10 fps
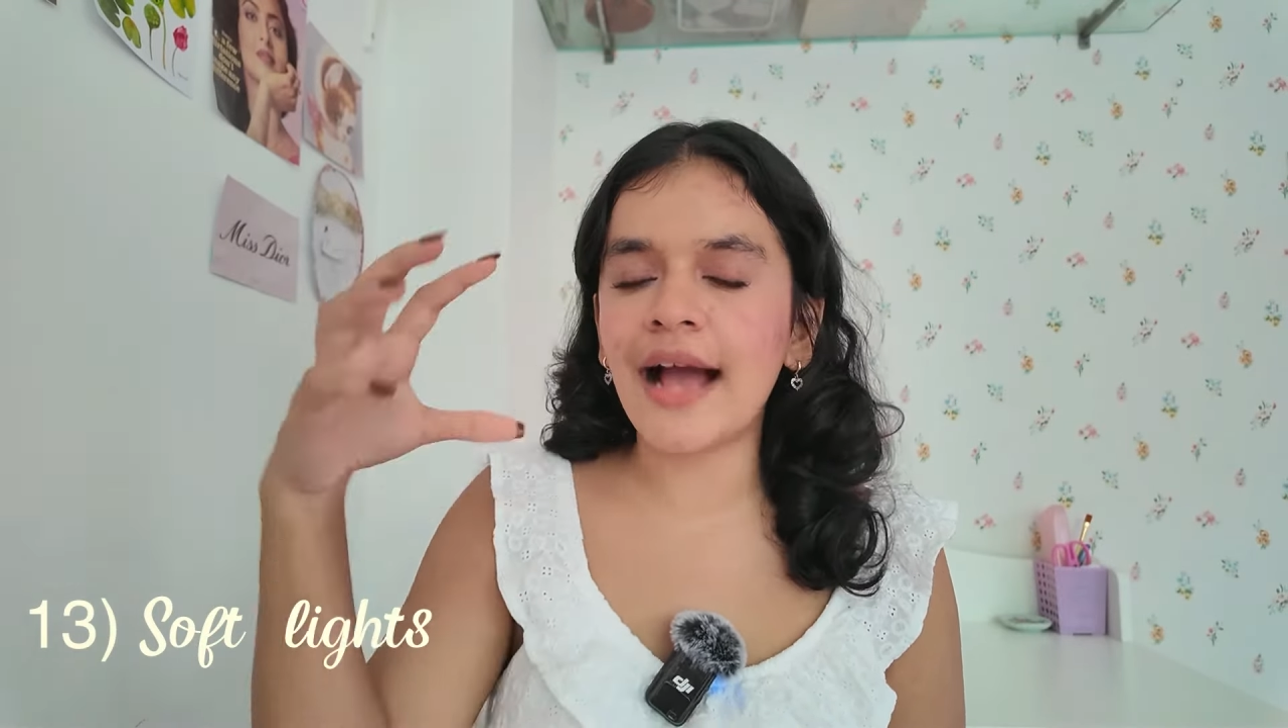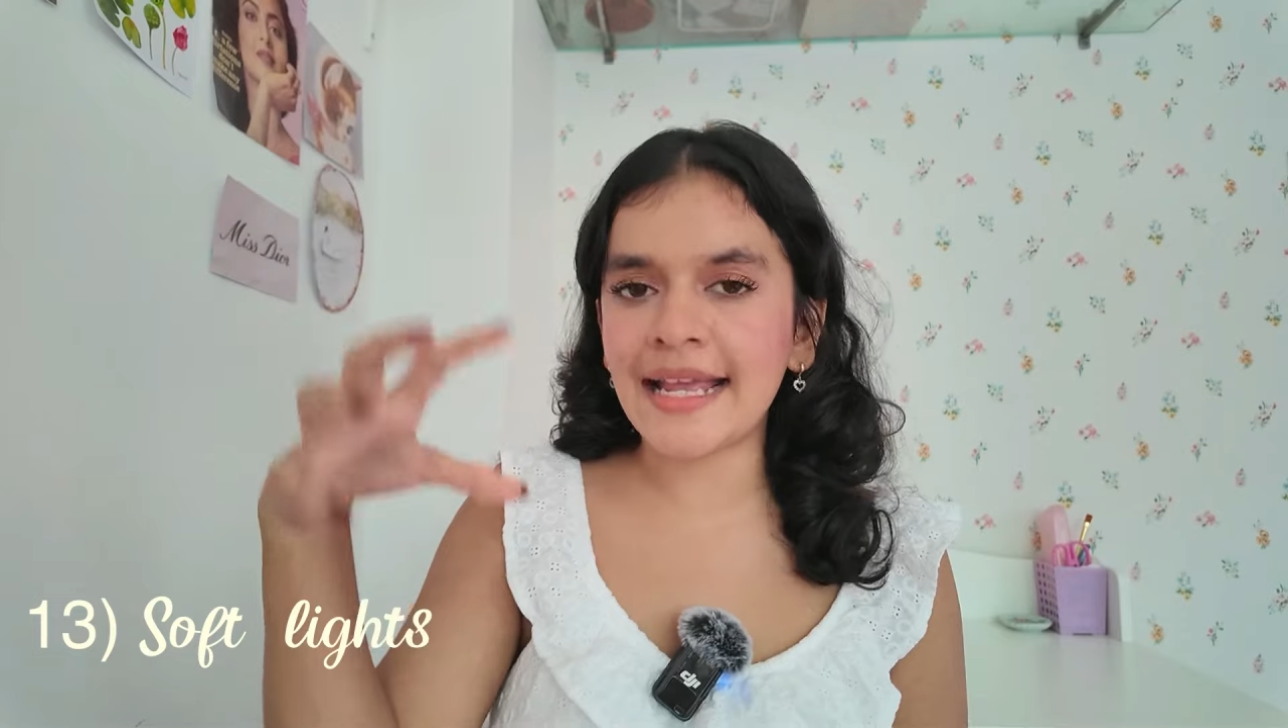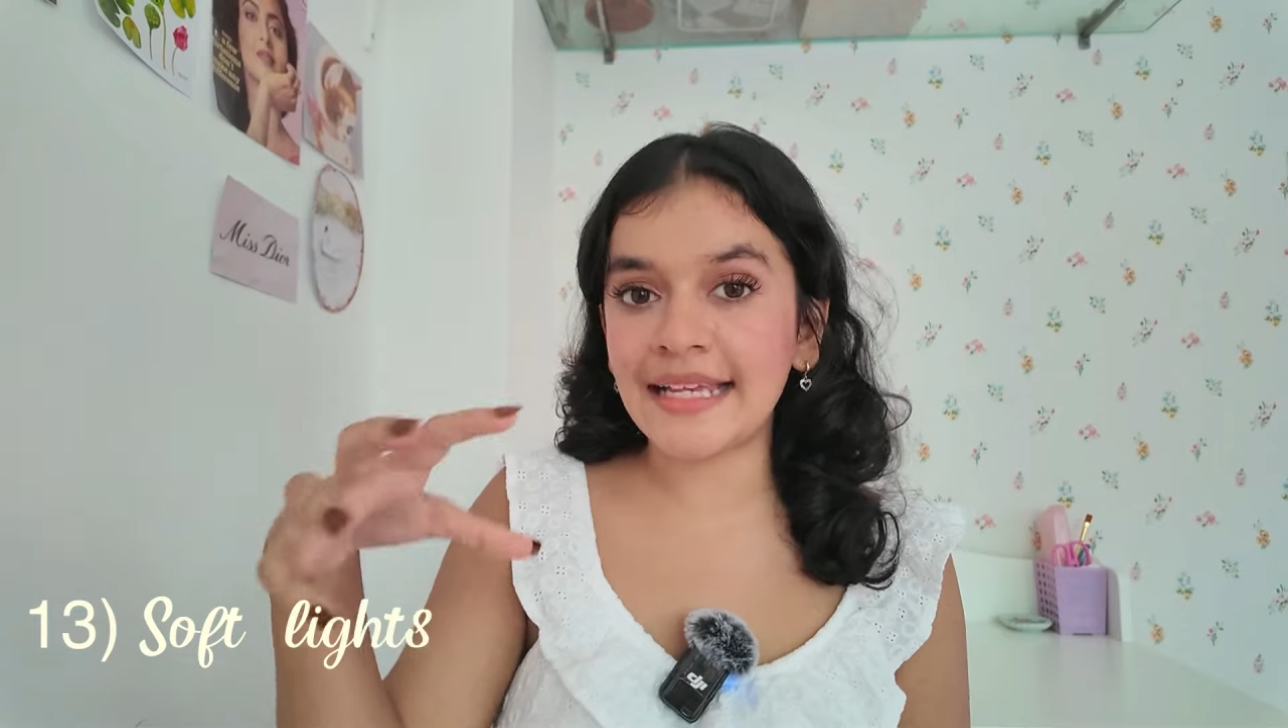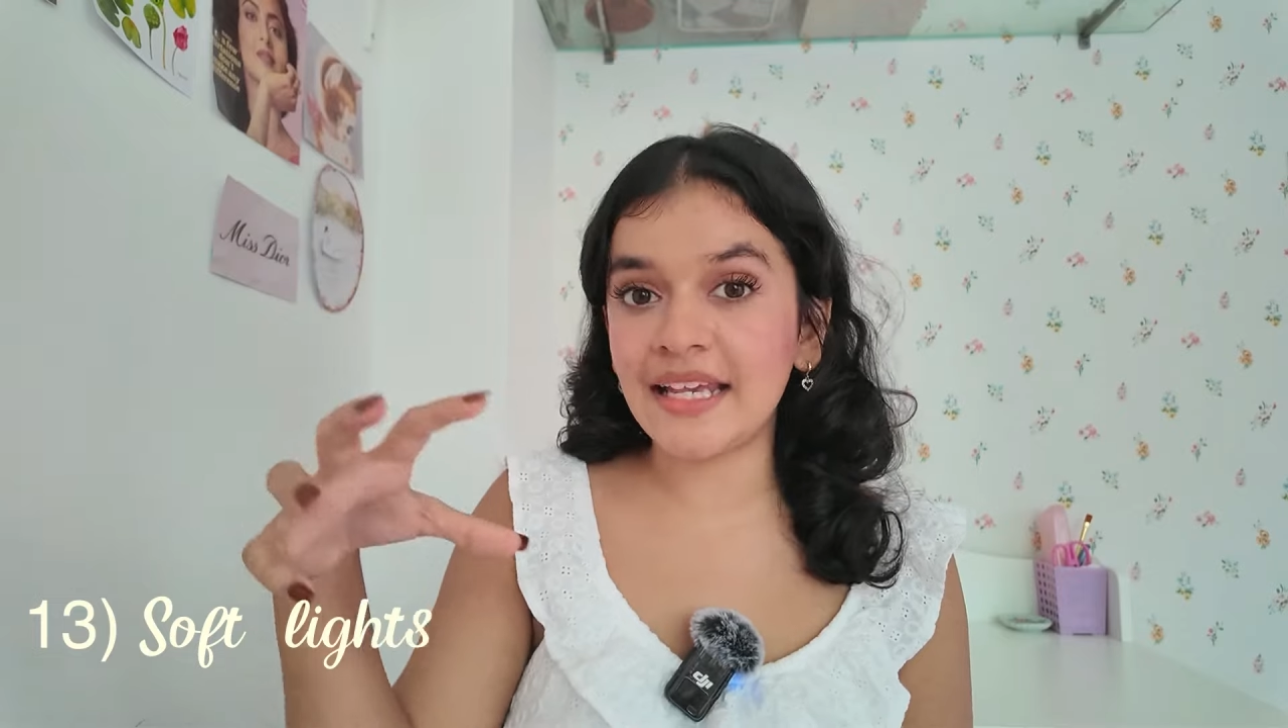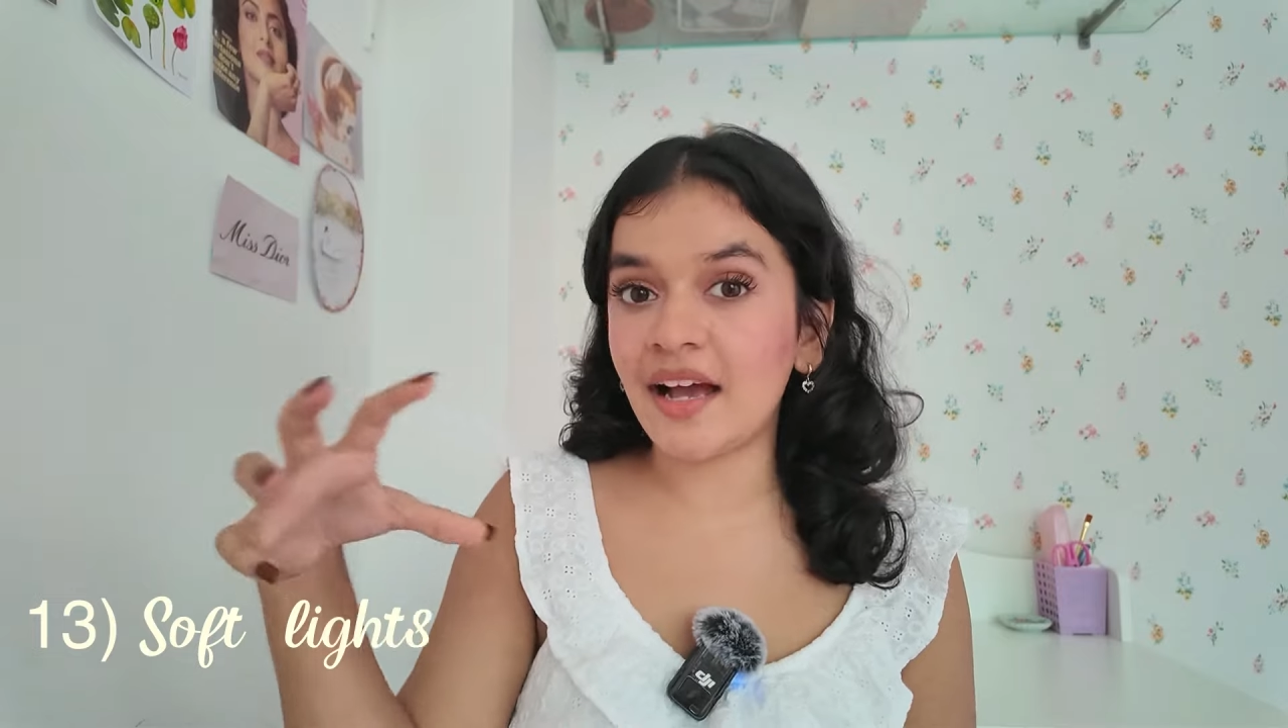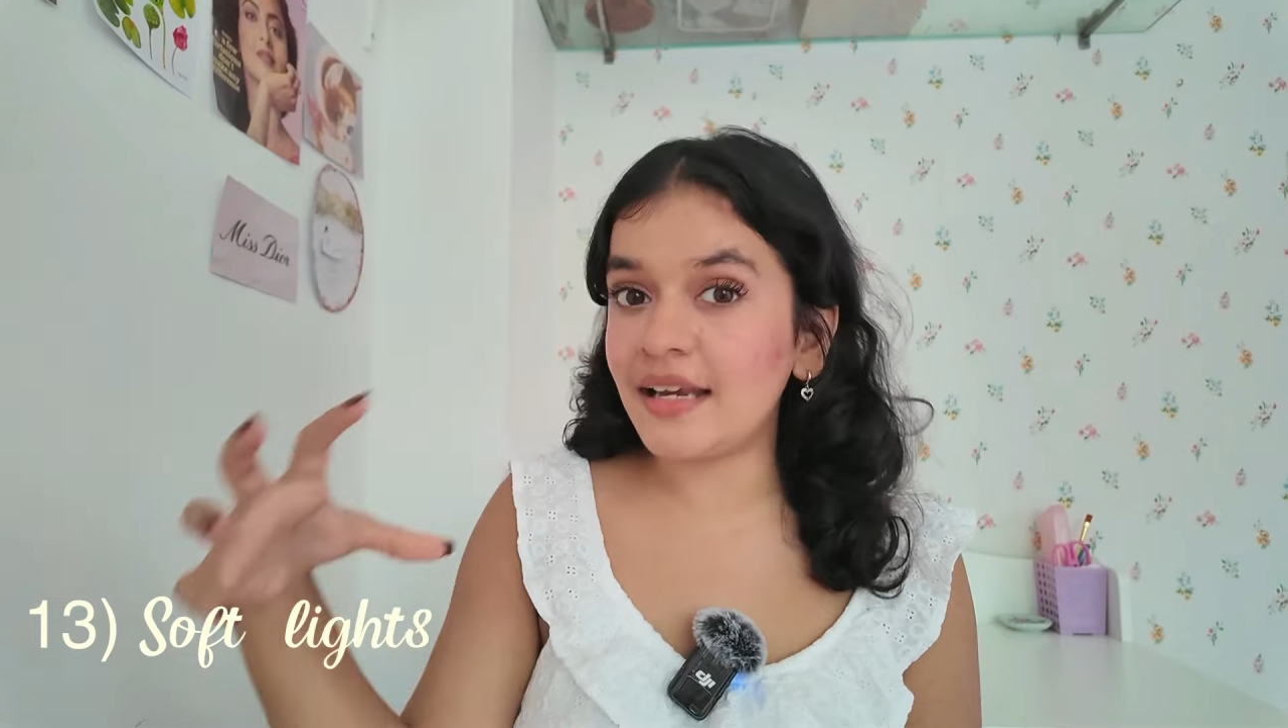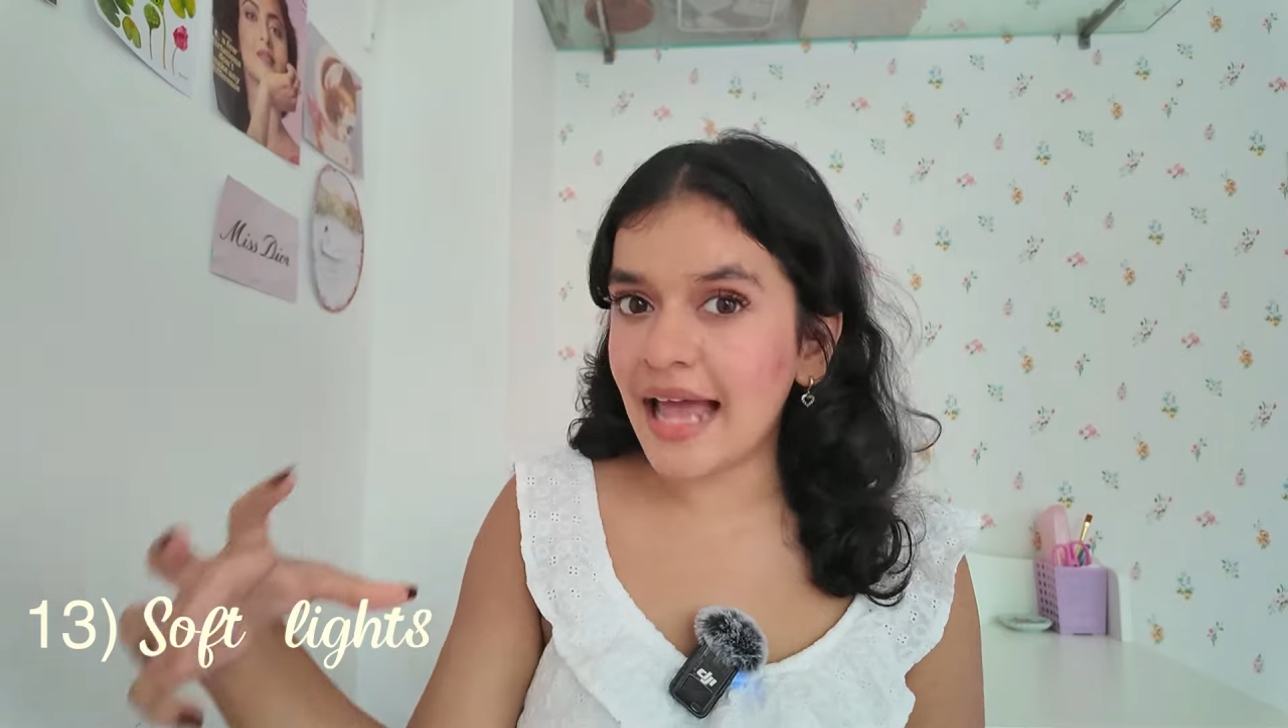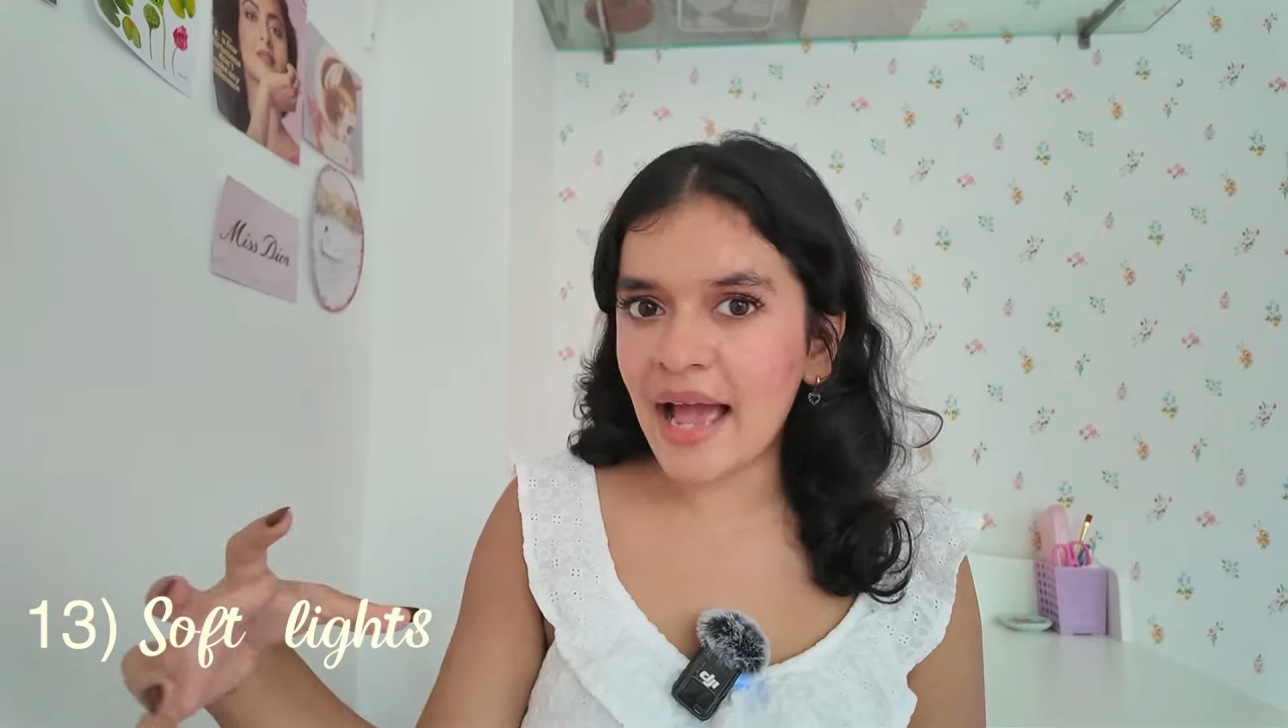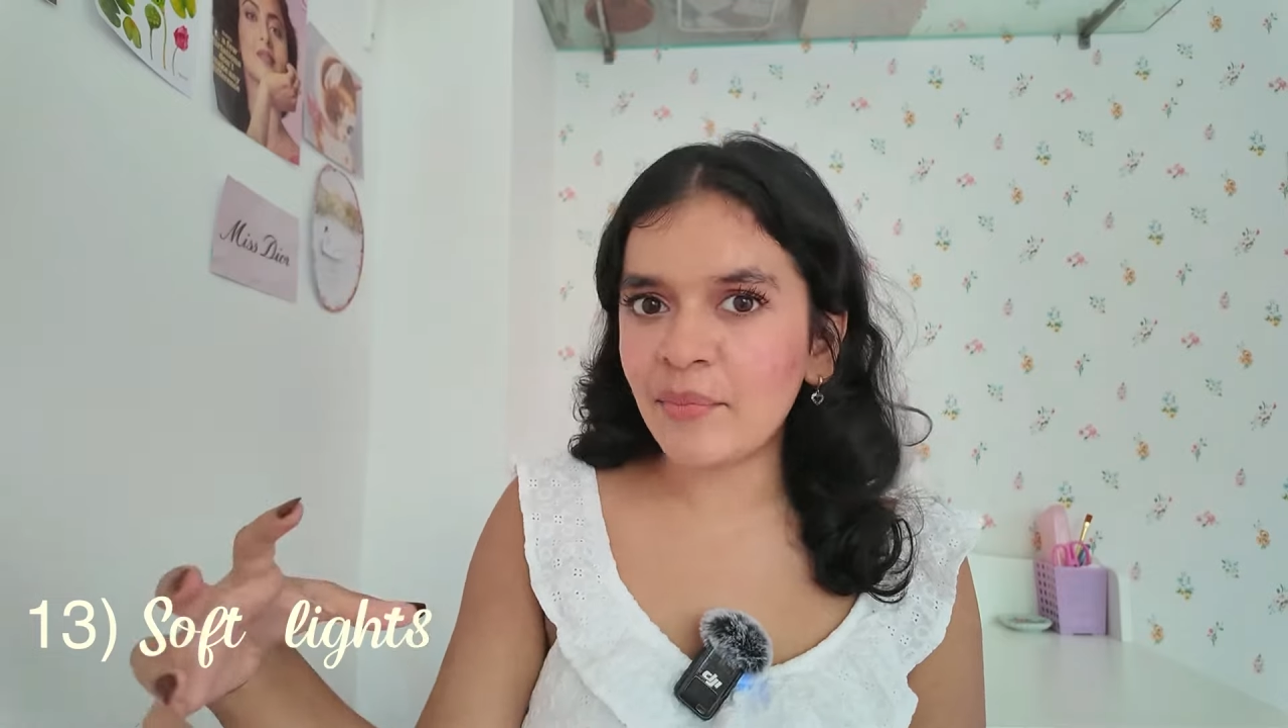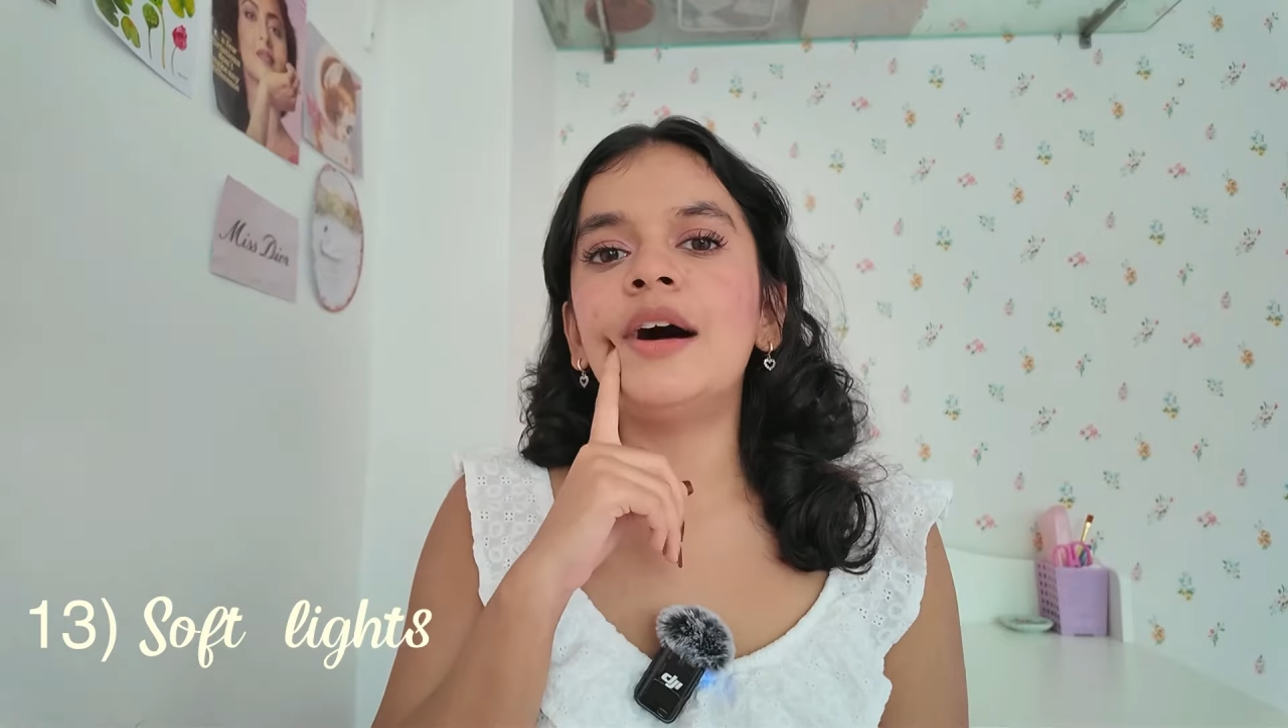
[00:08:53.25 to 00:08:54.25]
IKEA
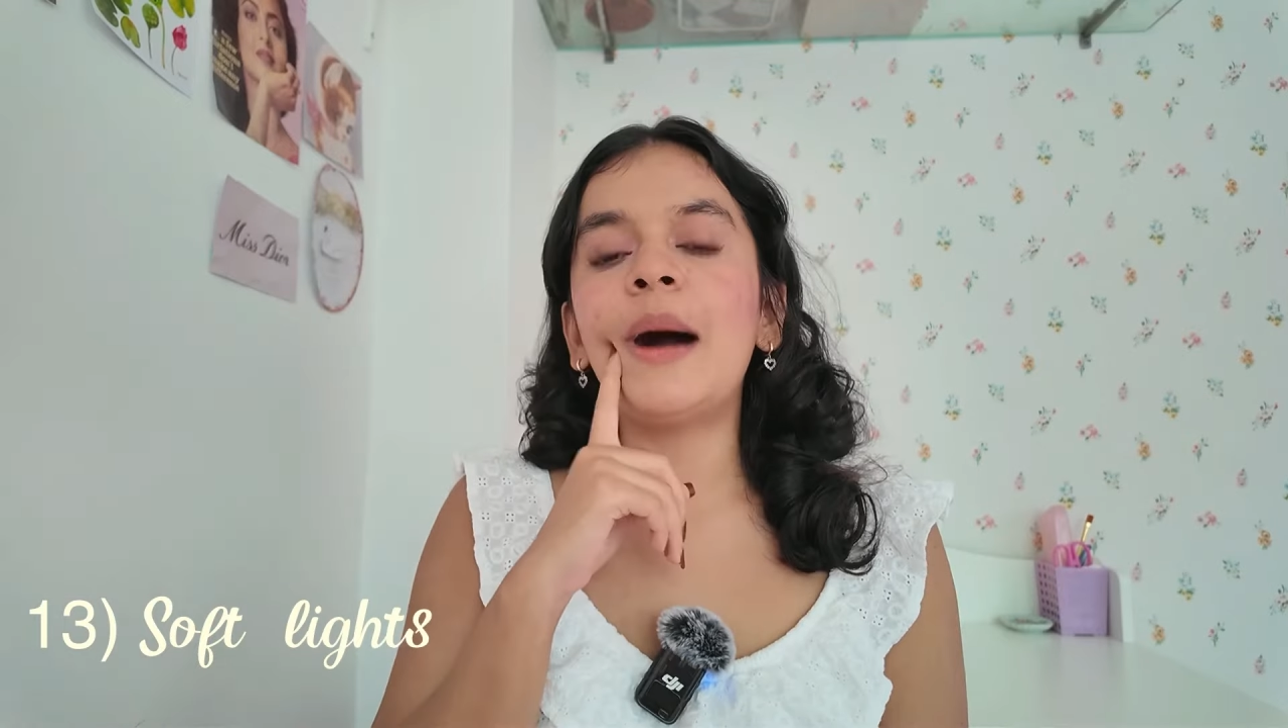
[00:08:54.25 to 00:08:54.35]
lamp.